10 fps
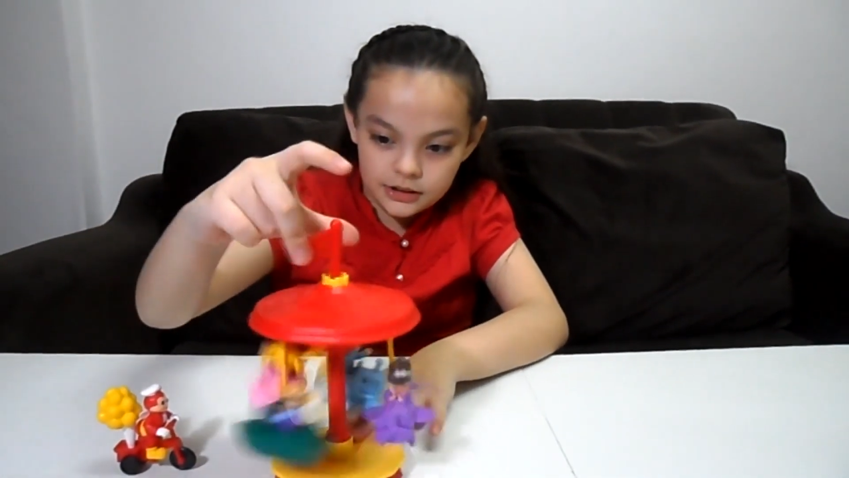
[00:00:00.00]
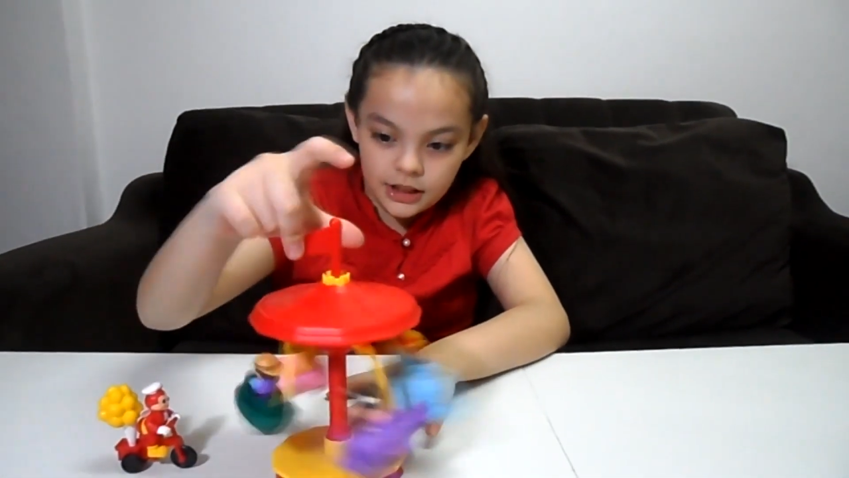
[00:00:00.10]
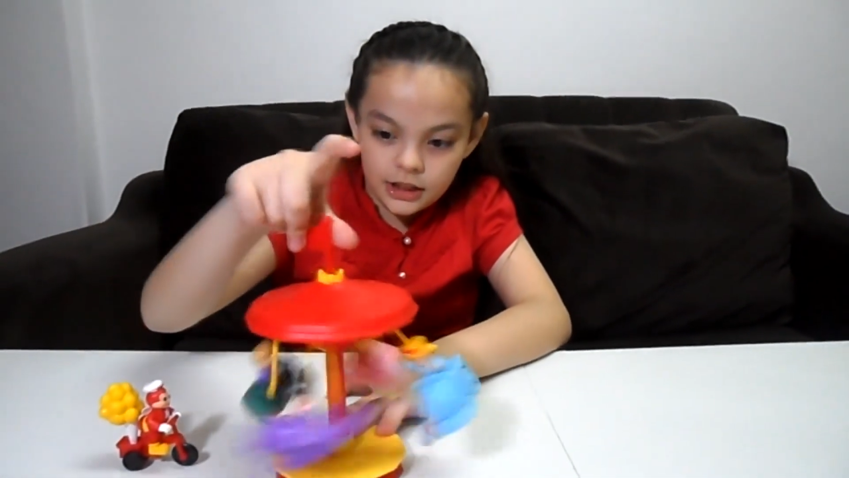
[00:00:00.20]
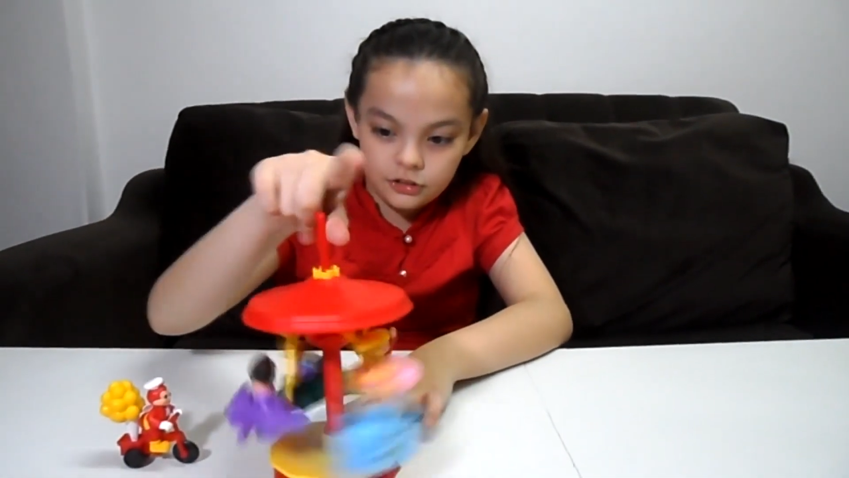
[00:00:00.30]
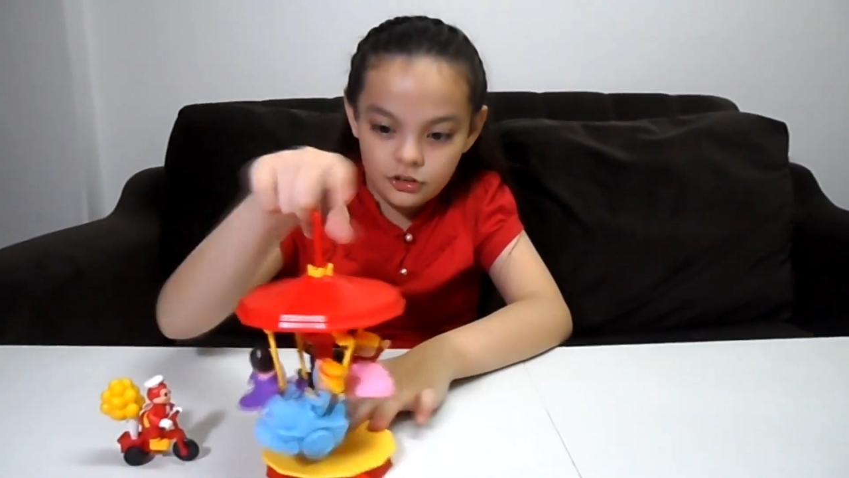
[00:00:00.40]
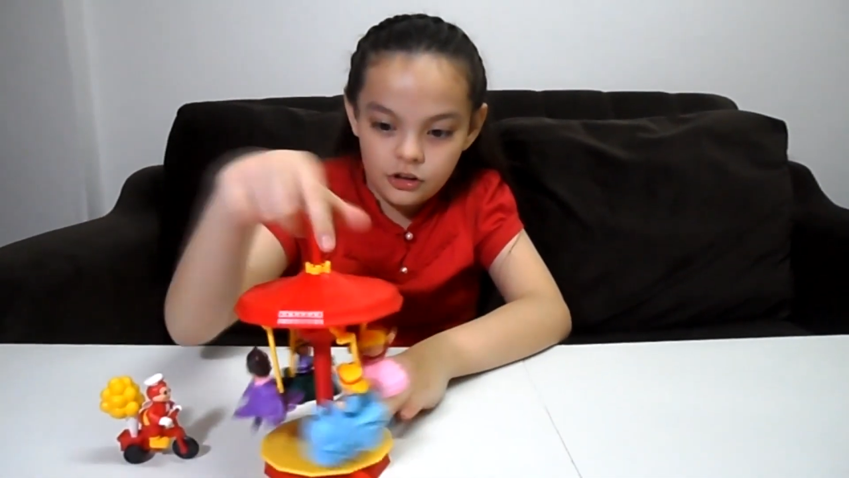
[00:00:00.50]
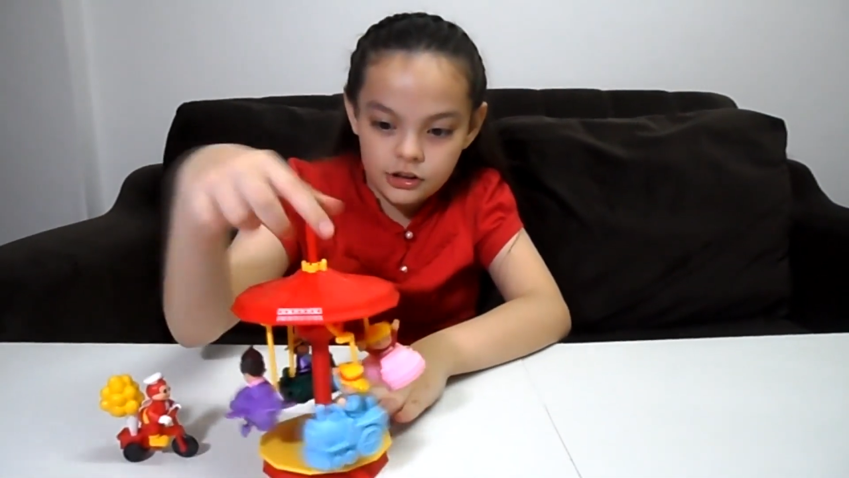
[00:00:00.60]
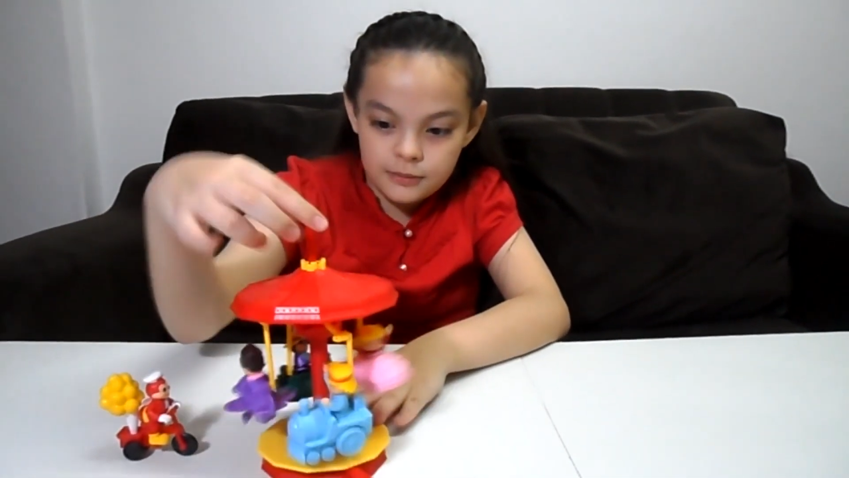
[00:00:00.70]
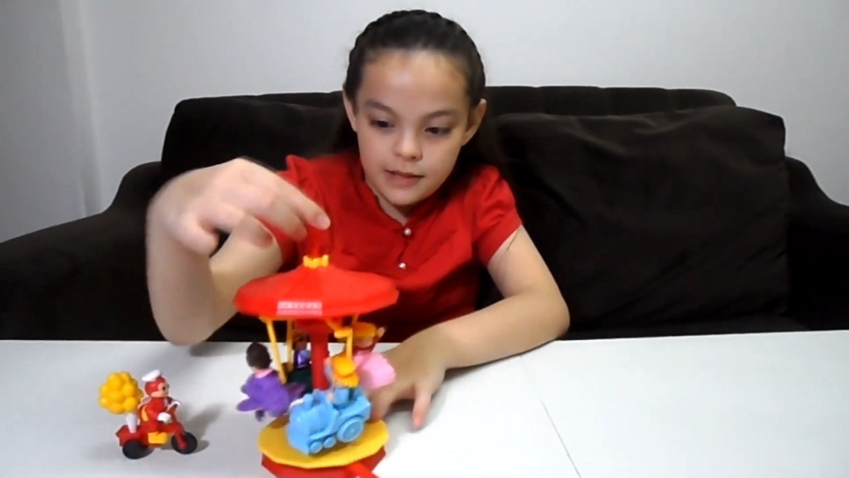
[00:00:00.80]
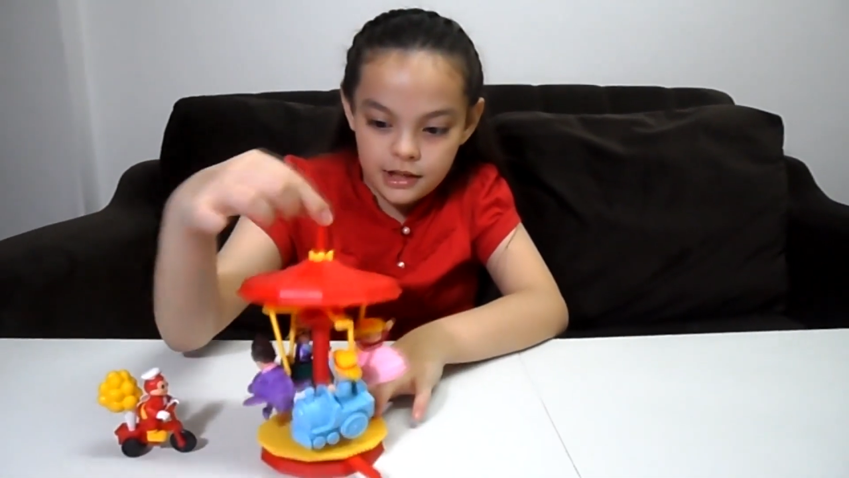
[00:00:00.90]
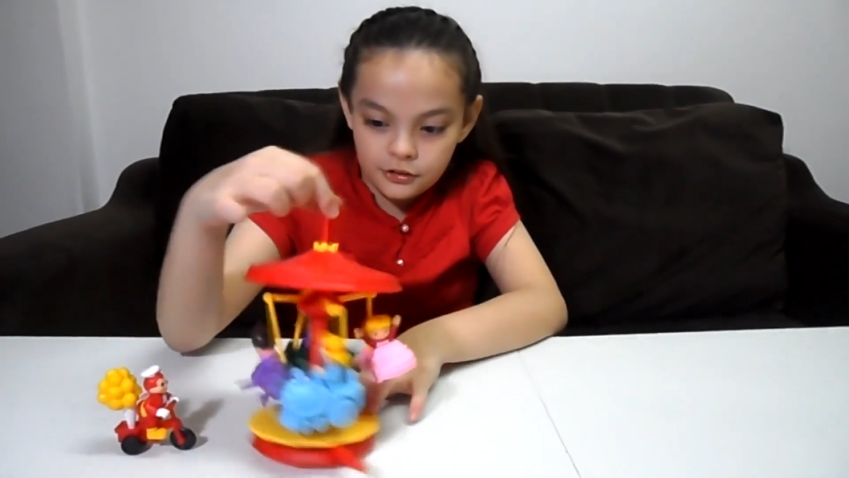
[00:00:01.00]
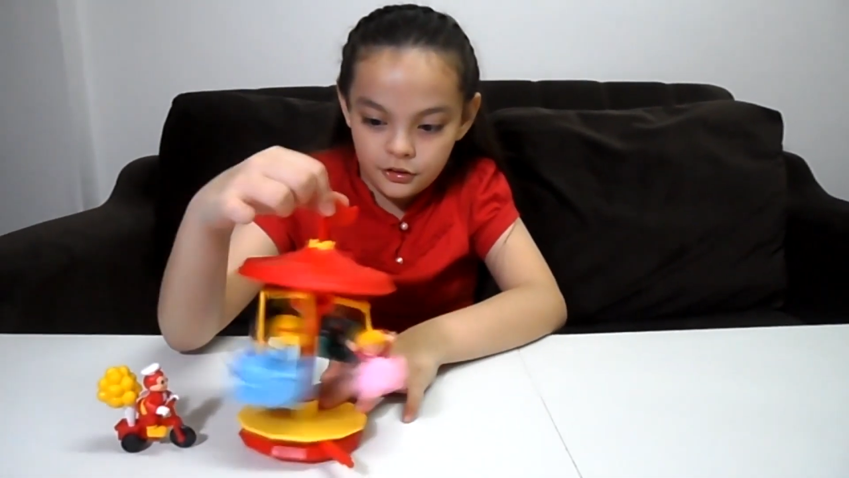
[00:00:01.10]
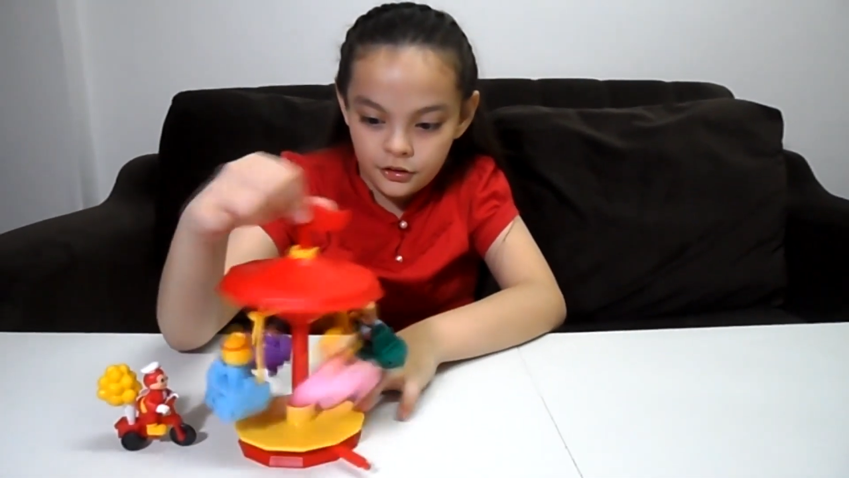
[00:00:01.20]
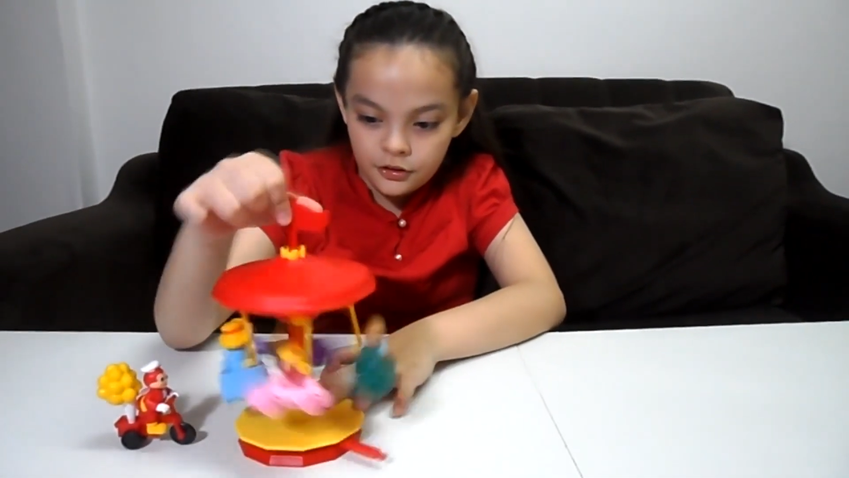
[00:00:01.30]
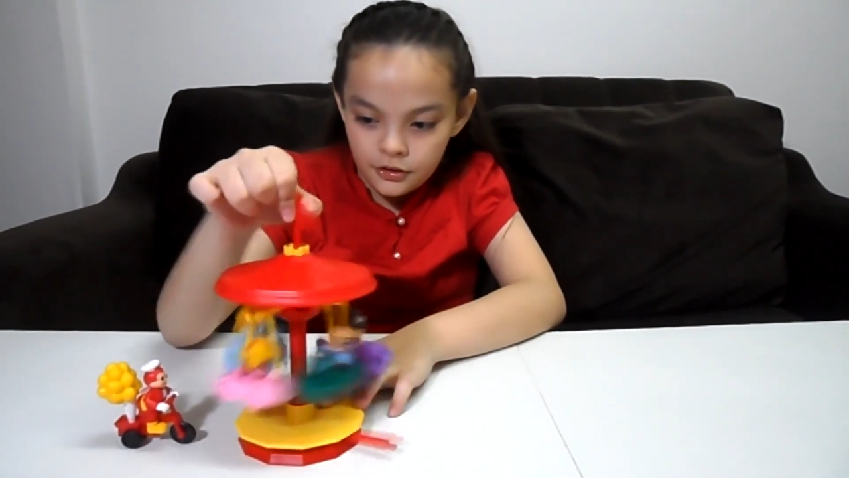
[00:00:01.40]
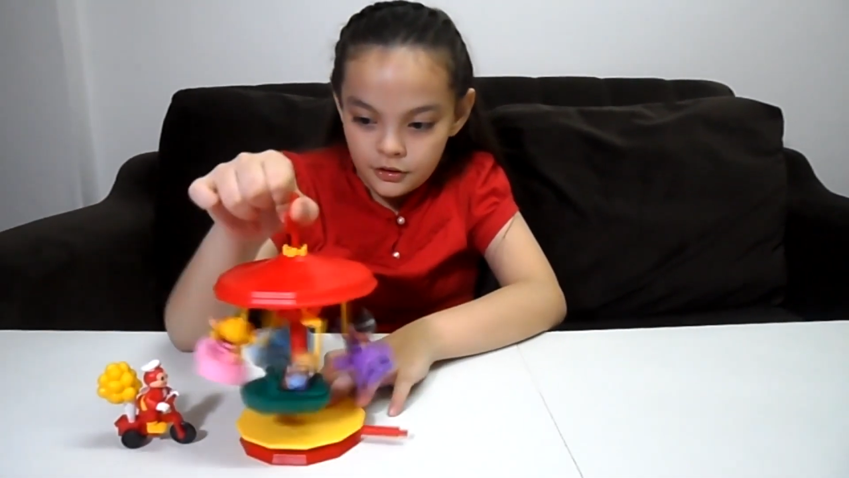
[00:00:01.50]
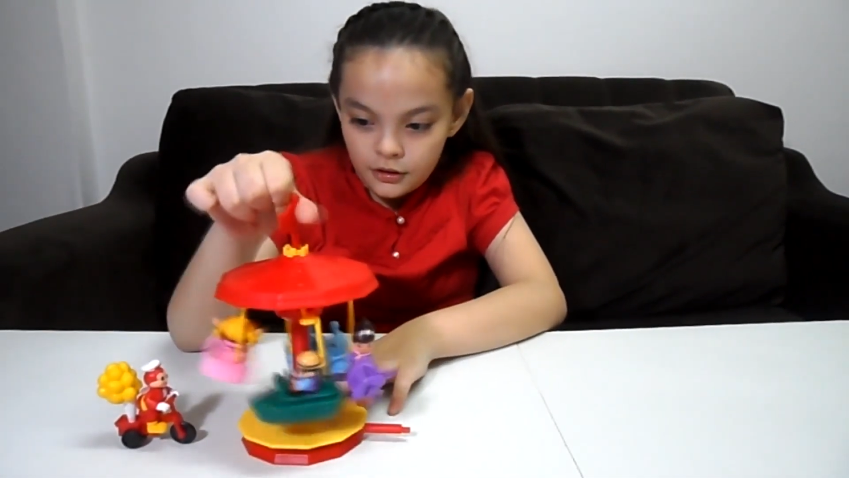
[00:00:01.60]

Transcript: but I like Jolly better.